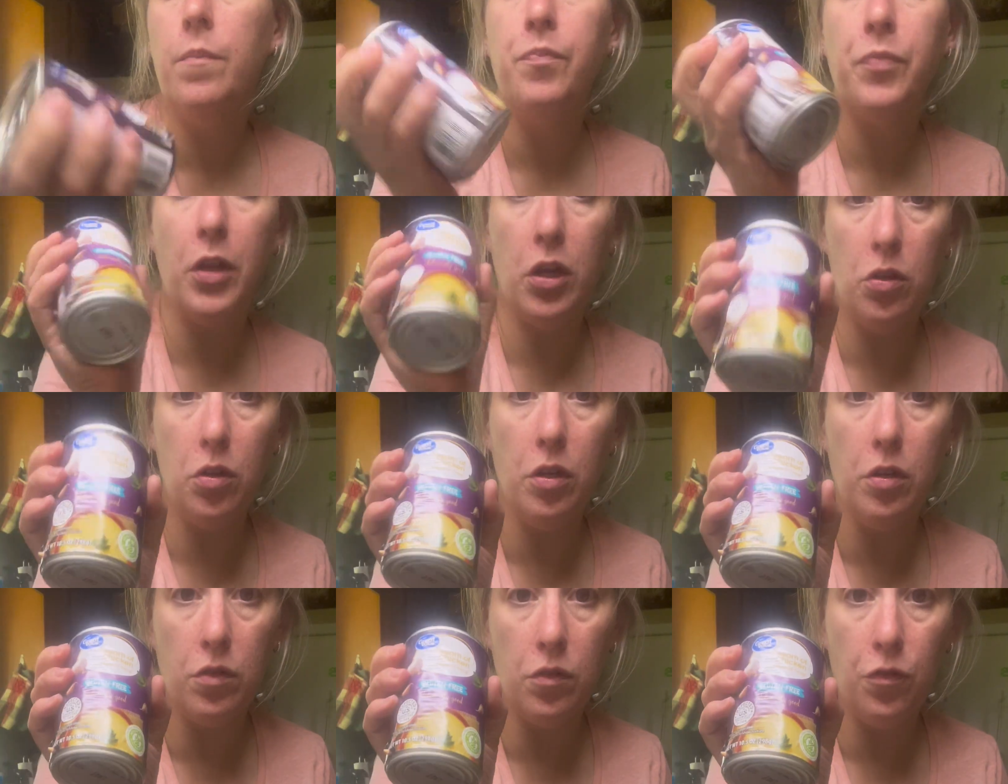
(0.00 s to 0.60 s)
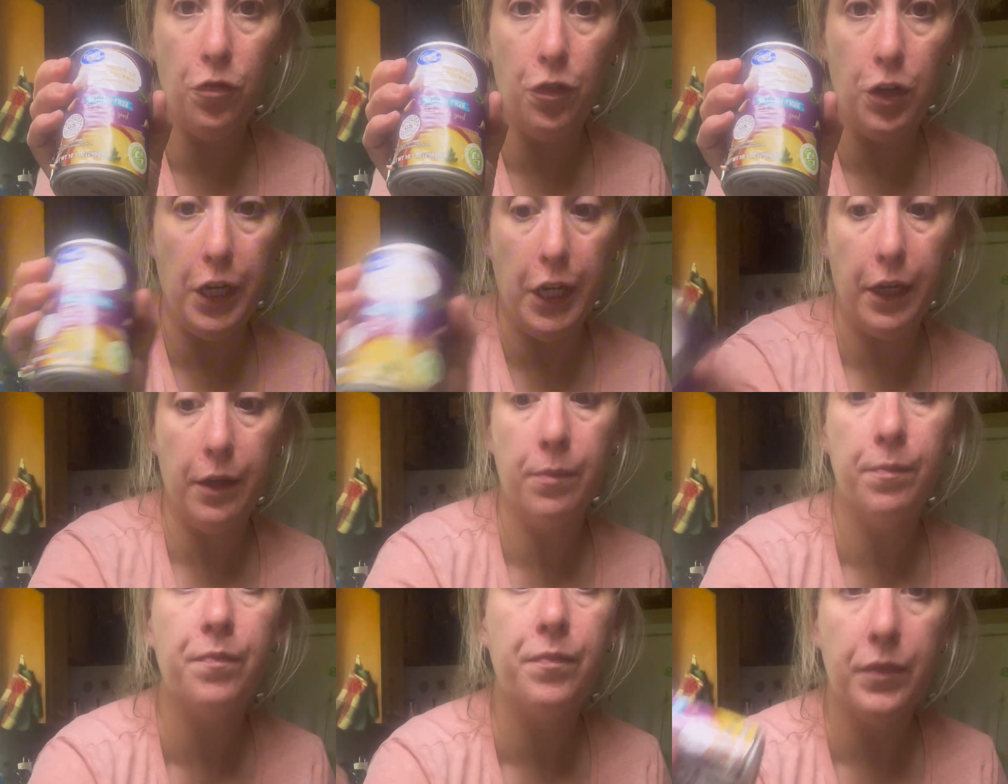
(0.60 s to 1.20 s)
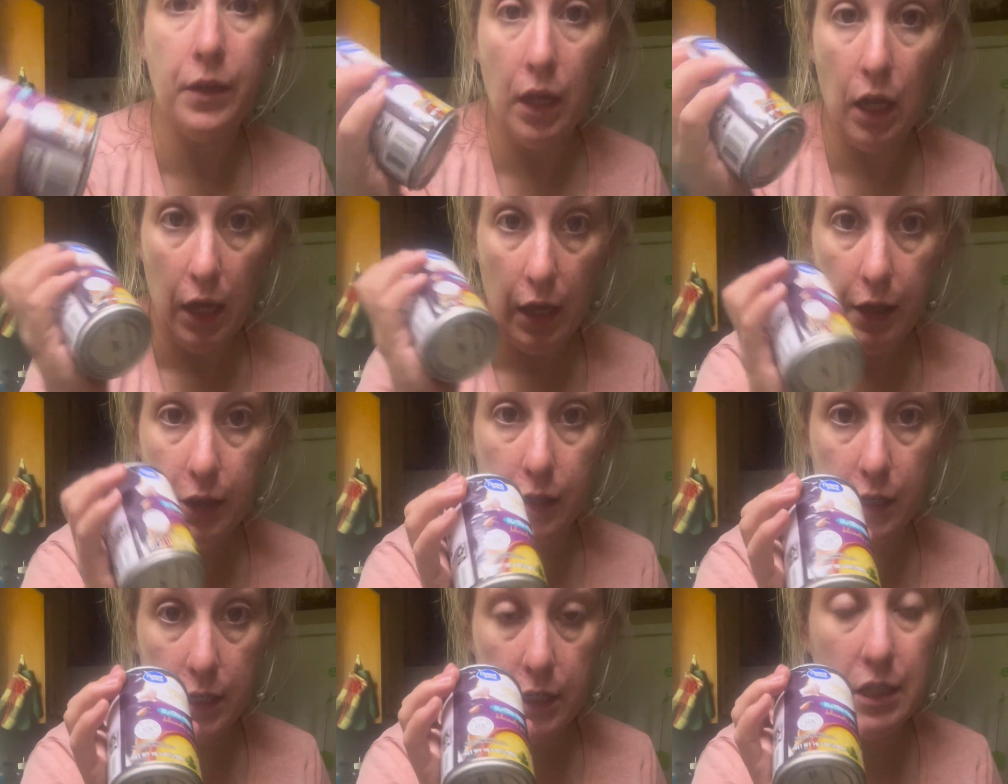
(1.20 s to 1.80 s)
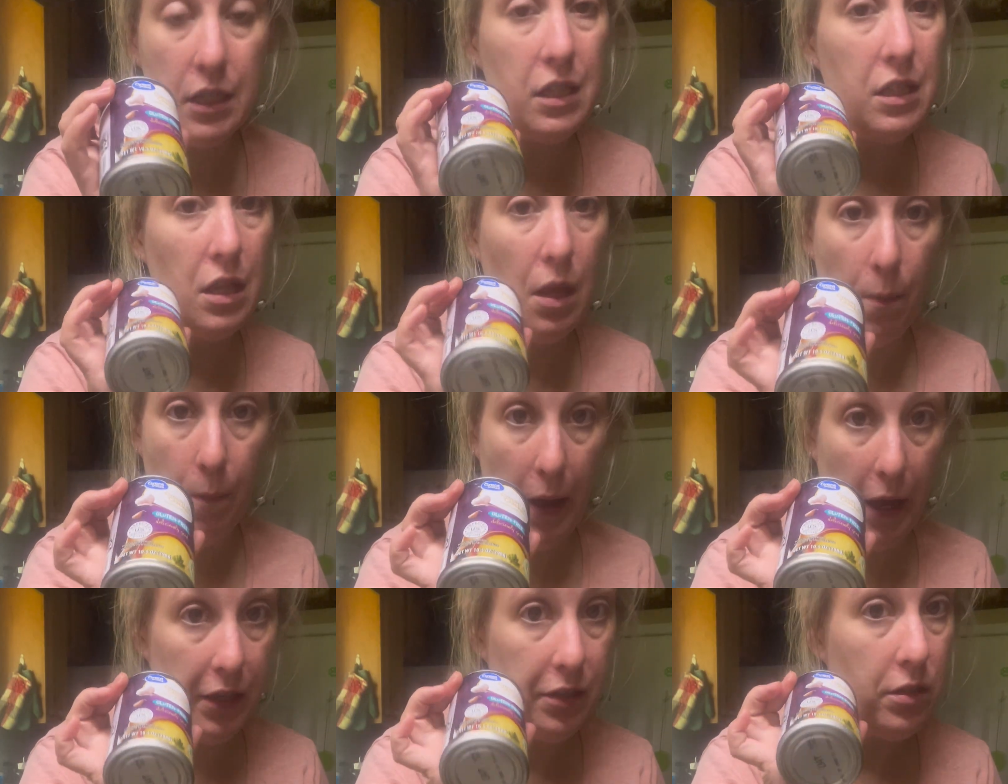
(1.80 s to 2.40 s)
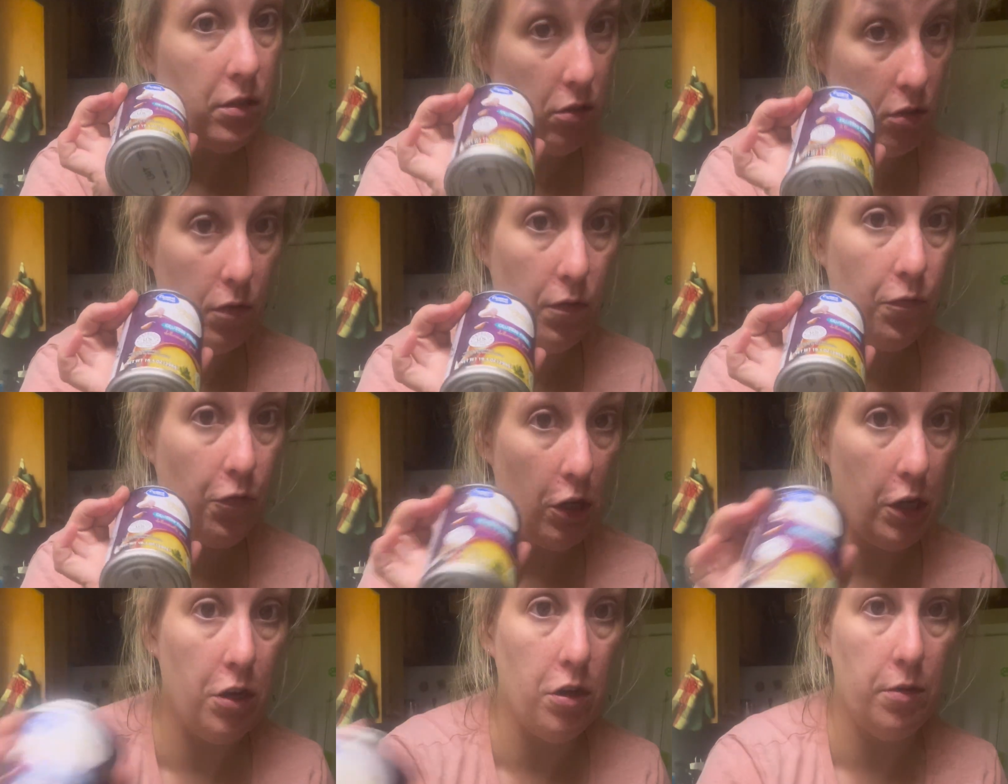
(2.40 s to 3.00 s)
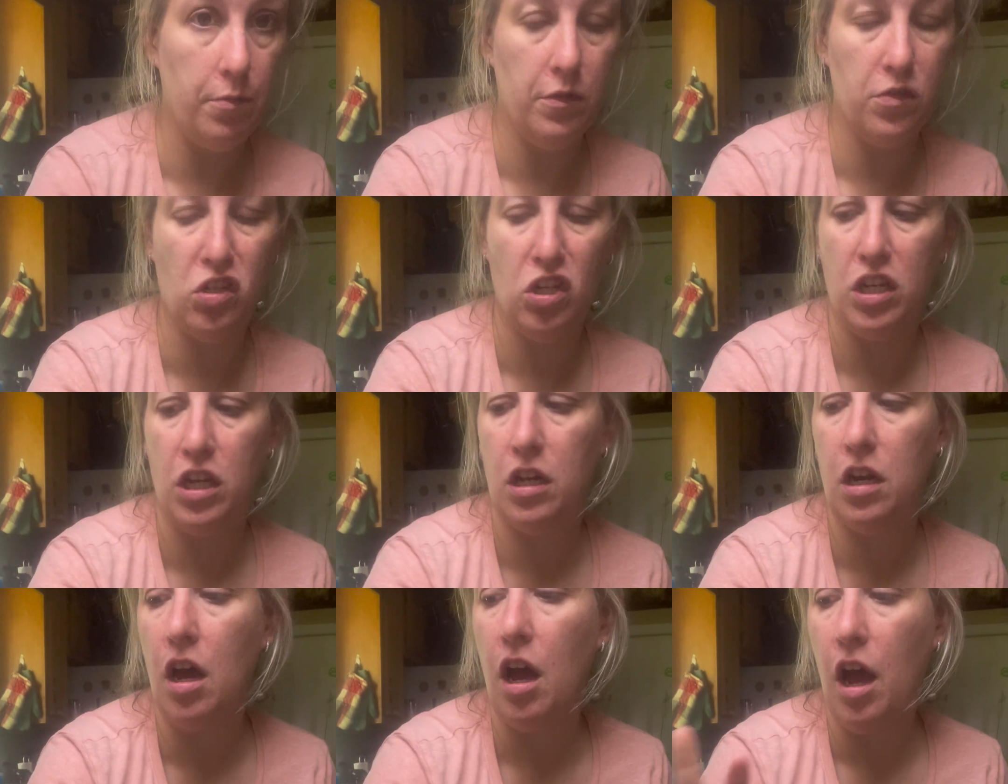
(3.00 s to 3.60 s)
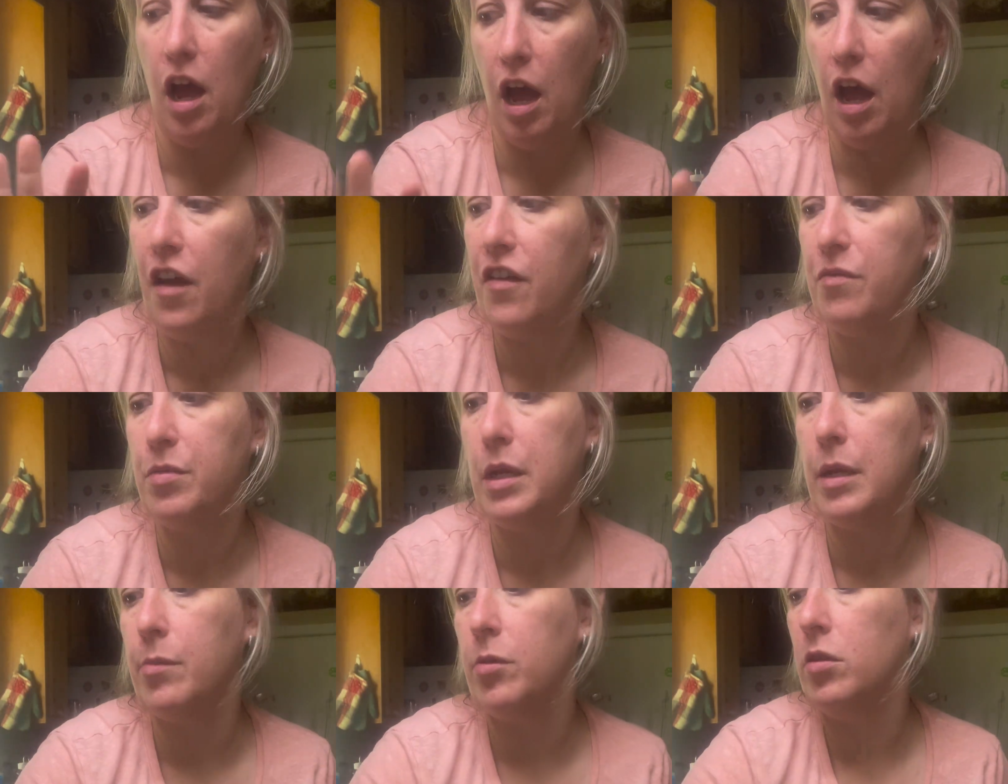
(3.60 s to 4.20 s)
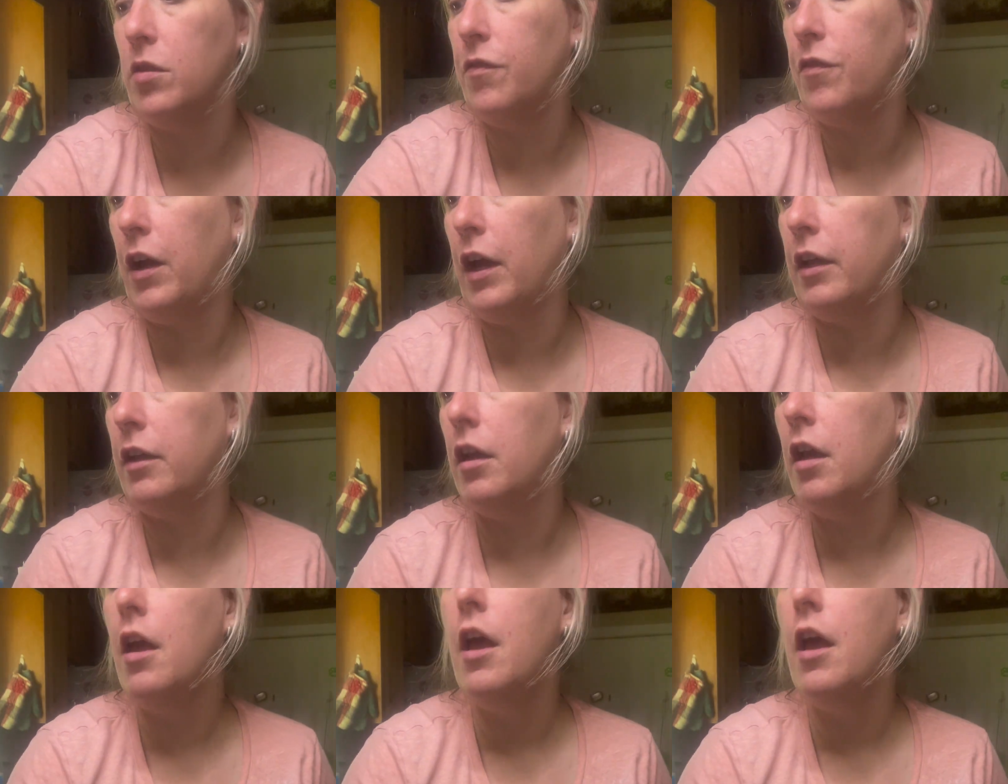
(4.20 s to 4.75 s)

gluten-free. This is the best gluten-free cream of chicken I've been able to find.